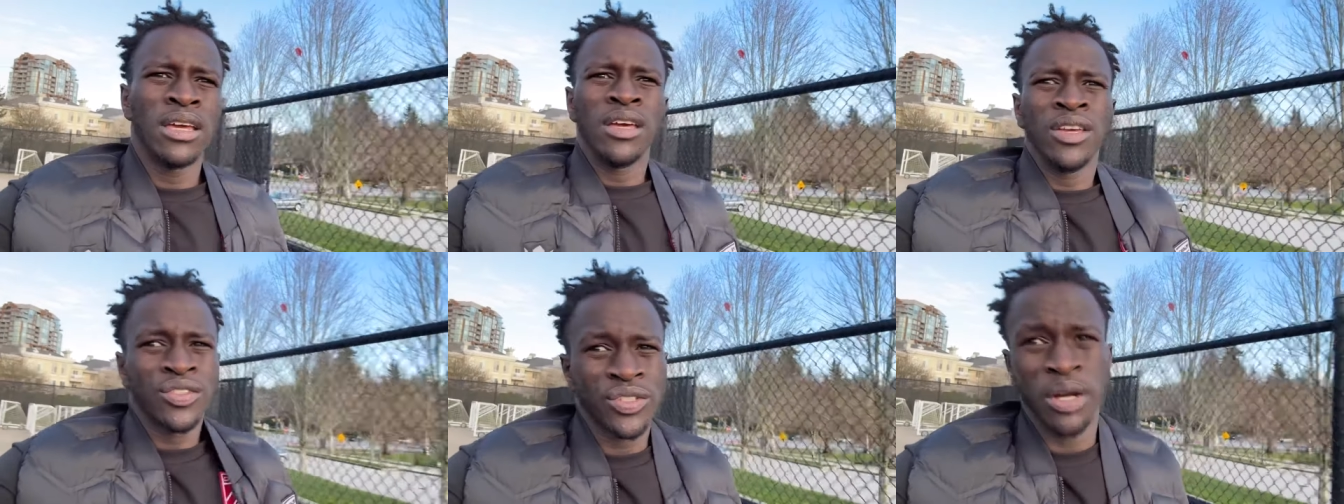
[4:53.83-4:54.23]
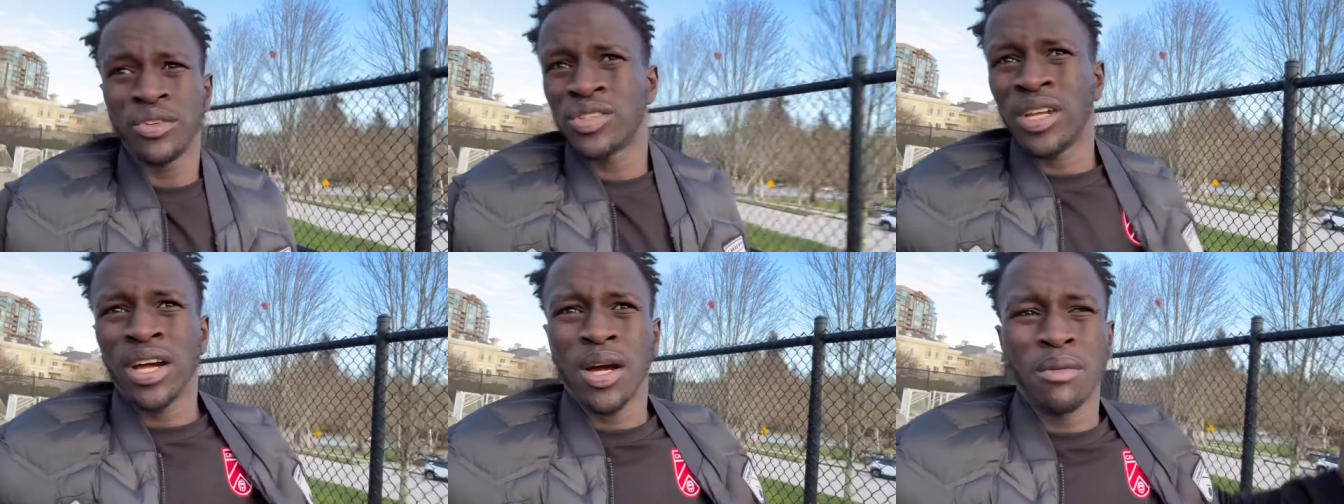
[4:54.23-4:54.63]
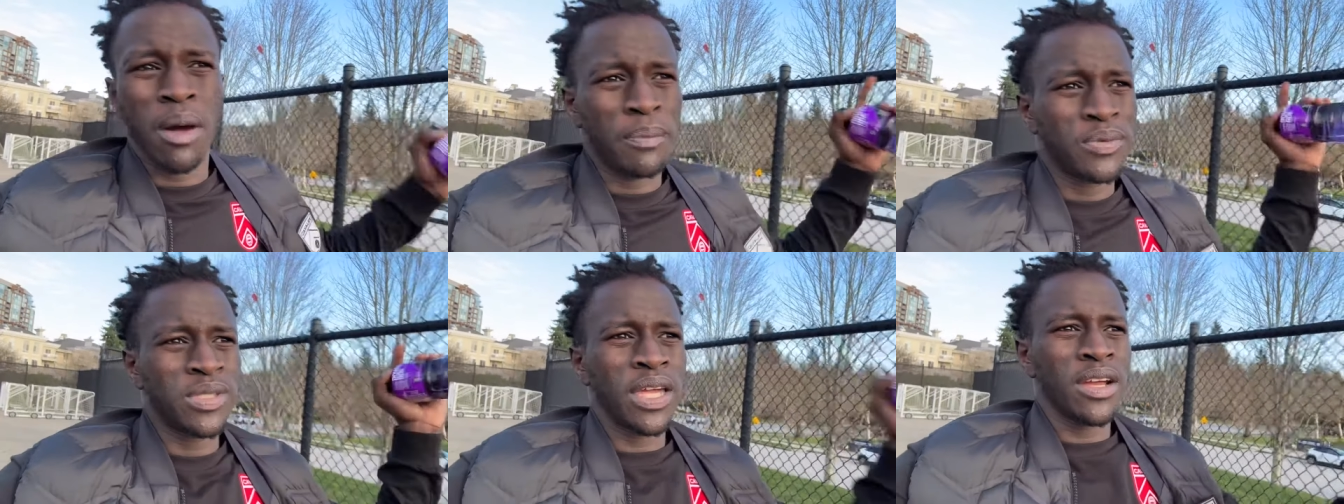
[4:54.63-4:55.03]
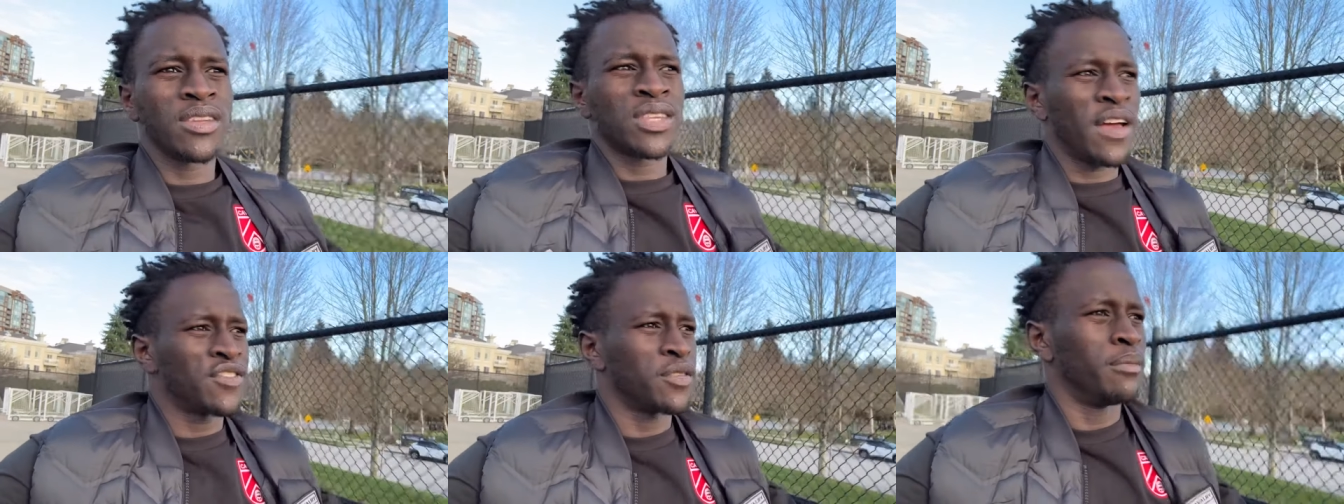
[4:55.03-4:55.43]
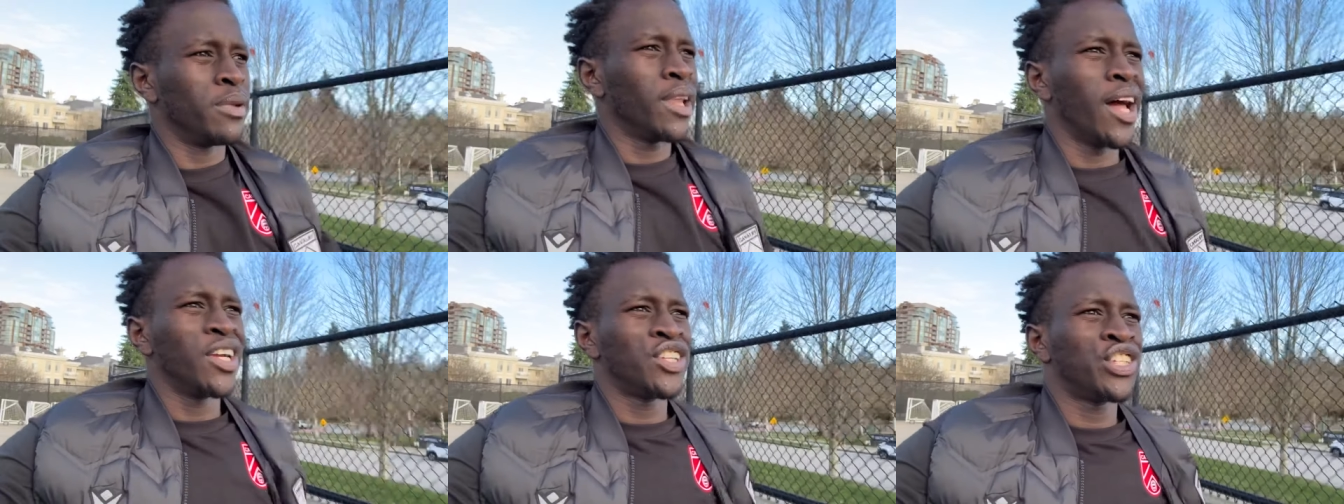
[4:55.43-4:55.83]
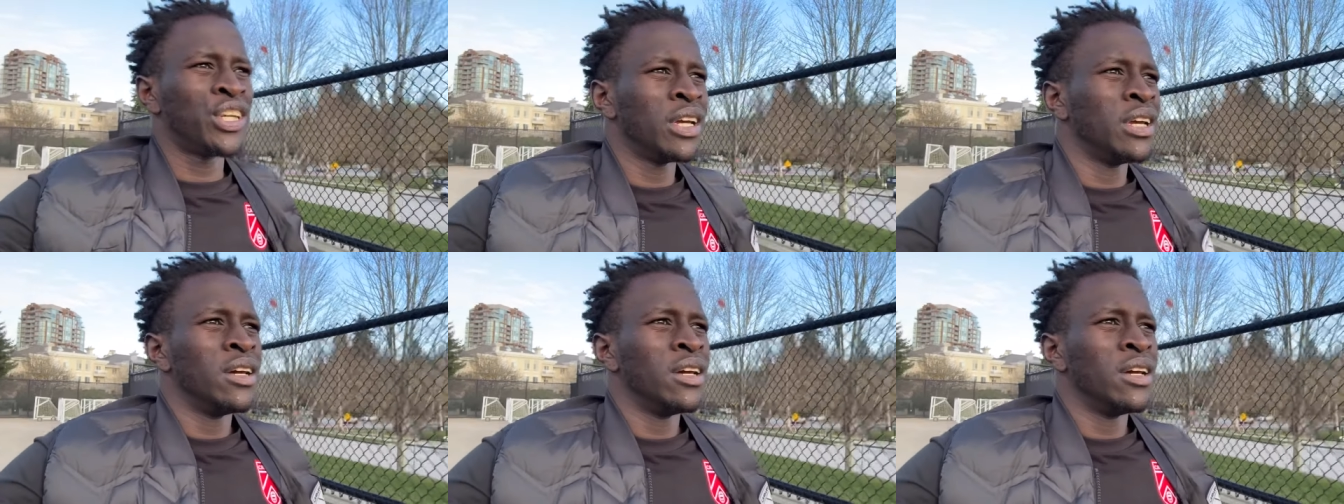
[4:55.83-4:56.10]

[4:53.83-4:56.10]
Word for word: So now we're just going to go upstairs, have some lunch.